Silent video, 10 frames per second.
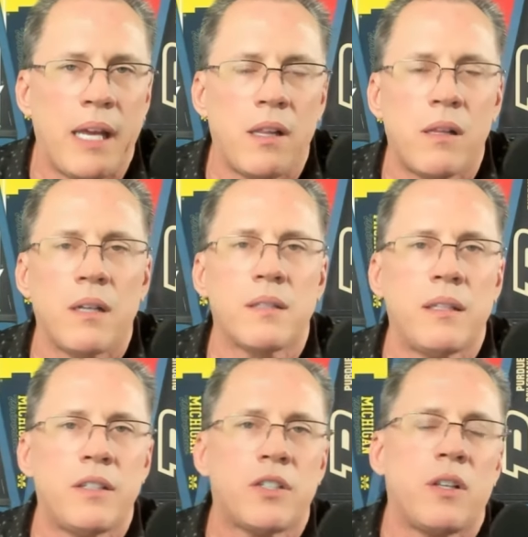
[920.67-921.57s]

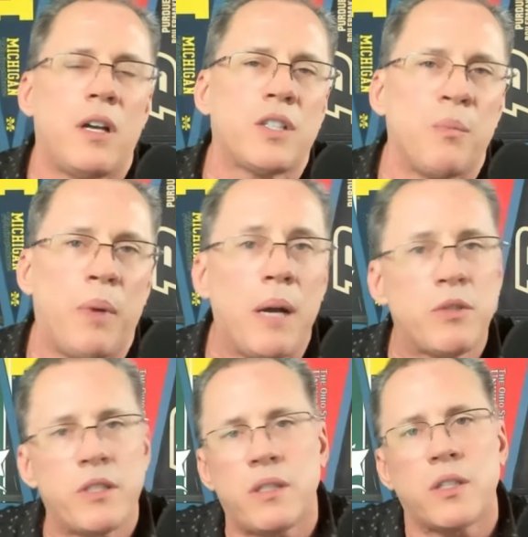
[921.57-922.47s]
instead of just launching
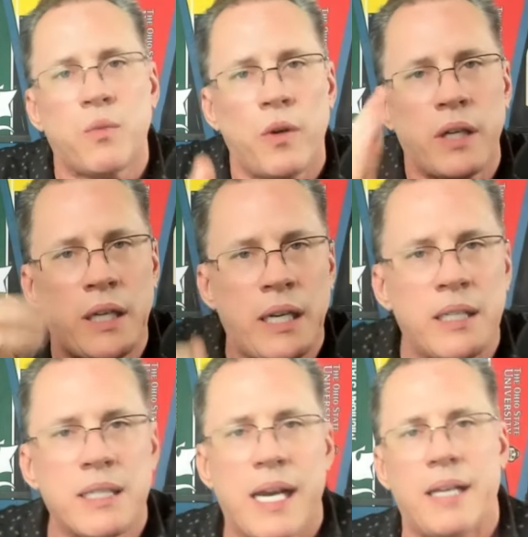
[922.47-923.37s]
bombs, she starts working it
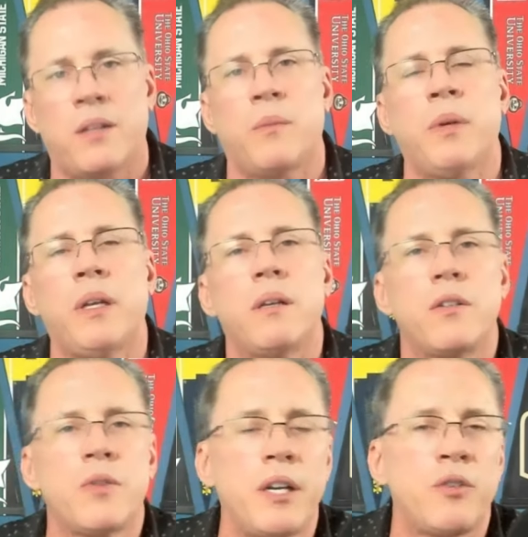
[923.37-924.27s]
inside a little bit,
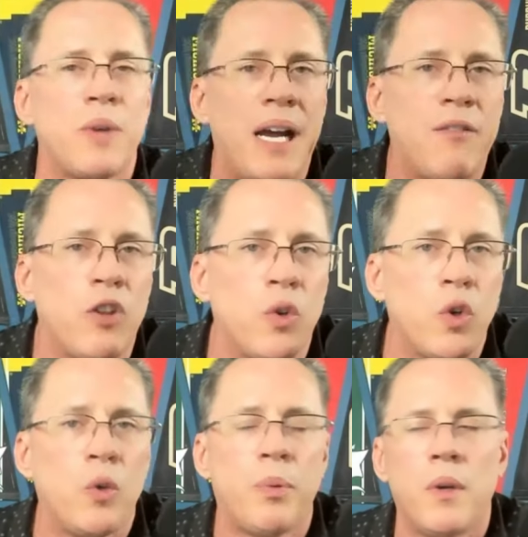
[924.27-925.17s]
trying to drive to the
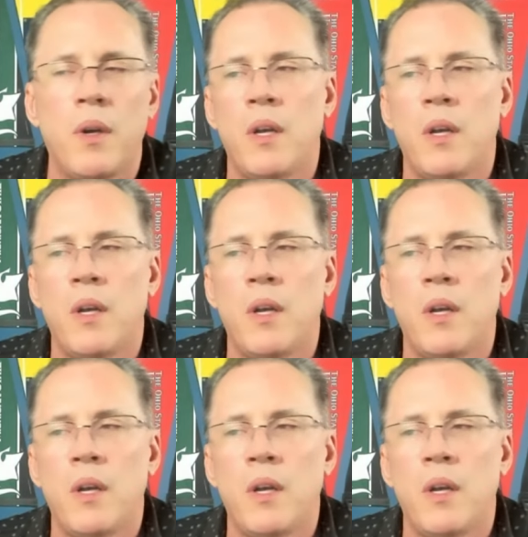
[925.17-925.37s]
hoop,